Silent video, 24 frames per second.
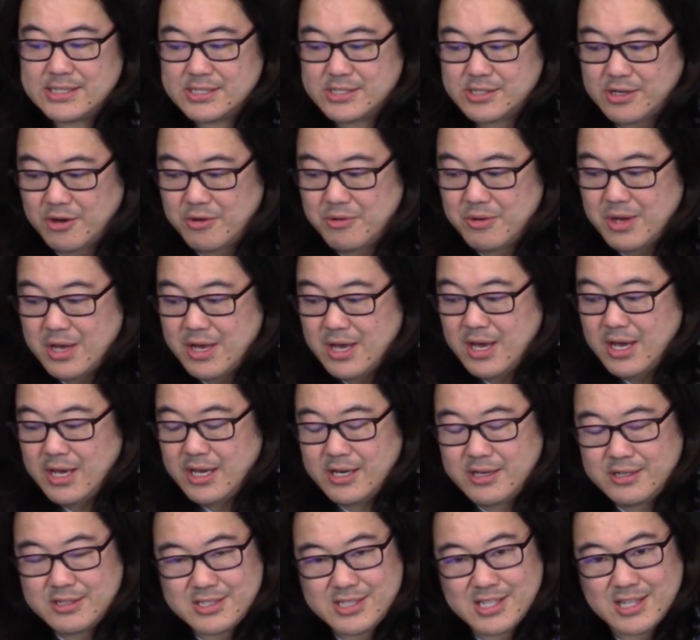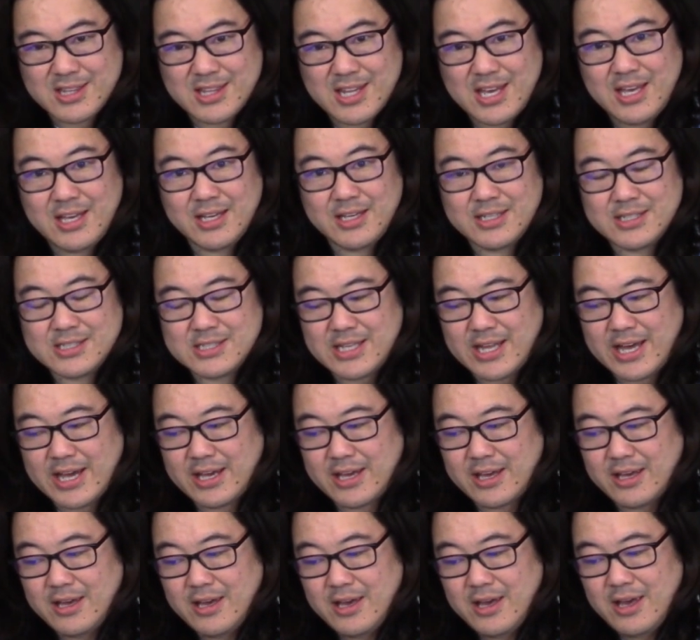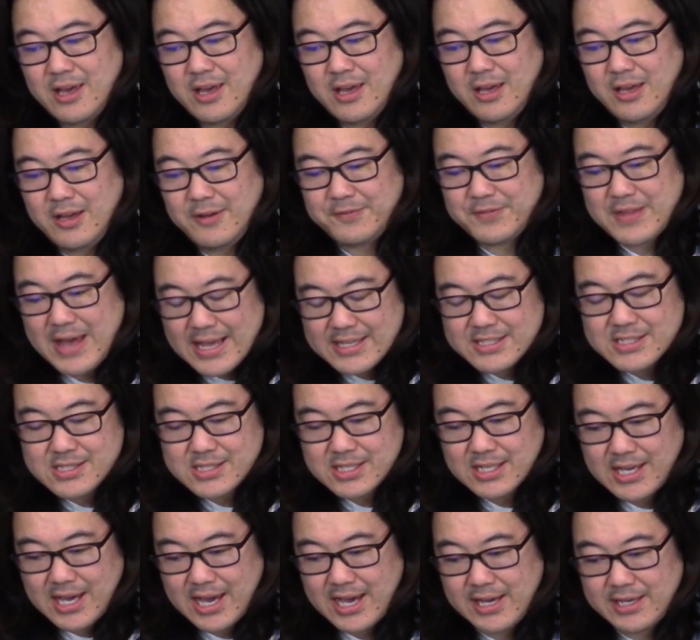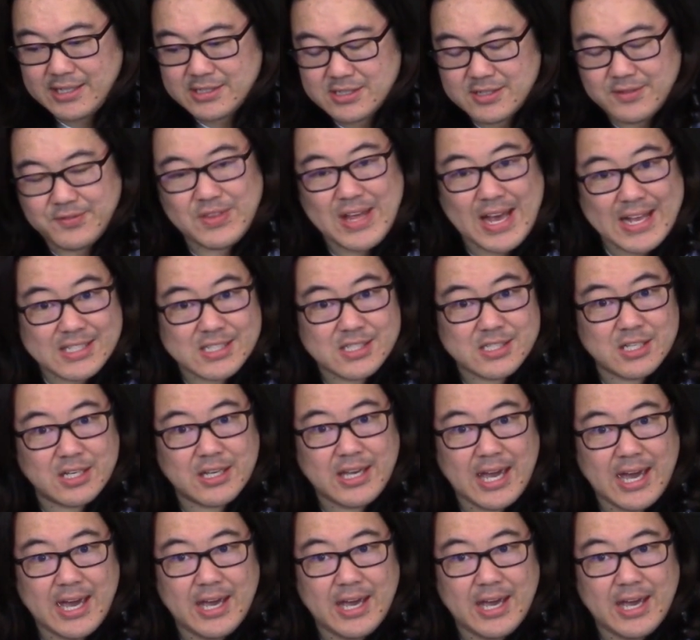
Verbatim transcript: So here's the thing is like if that's the case, if that's the